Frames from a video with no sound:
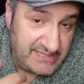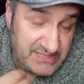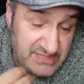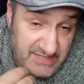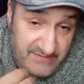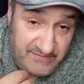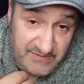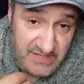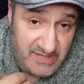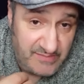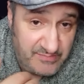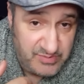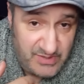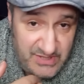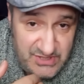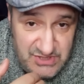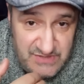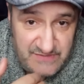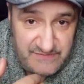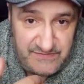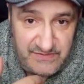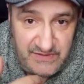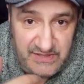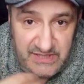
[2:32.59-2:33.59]
He's definitely a
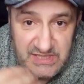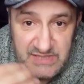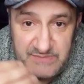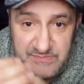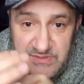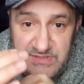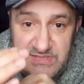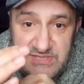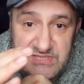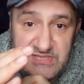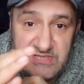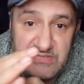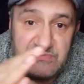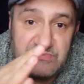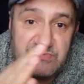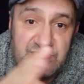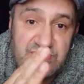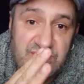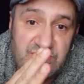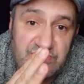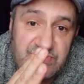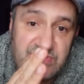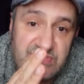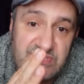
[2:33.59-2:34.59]
pressure fighter, but there's no
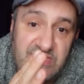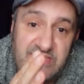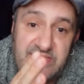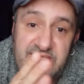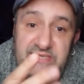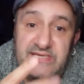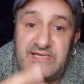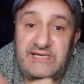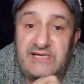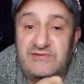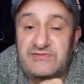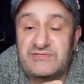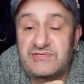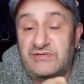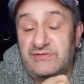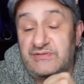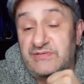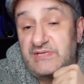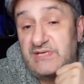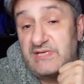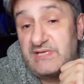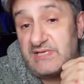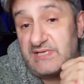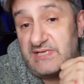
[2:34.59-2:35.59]
sort of slugging goes on.
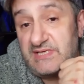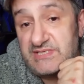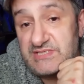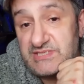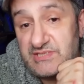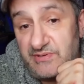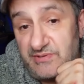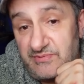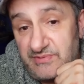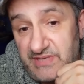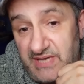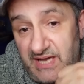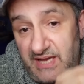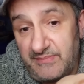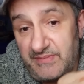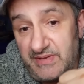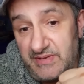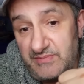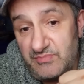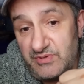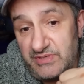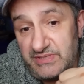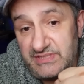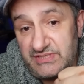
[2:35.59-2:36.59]
So he'll come
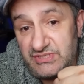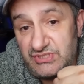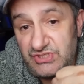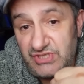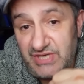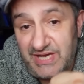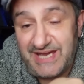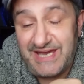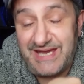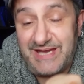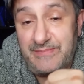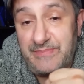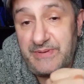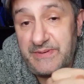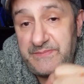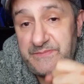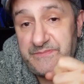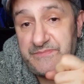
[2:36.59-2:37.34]
in with the jab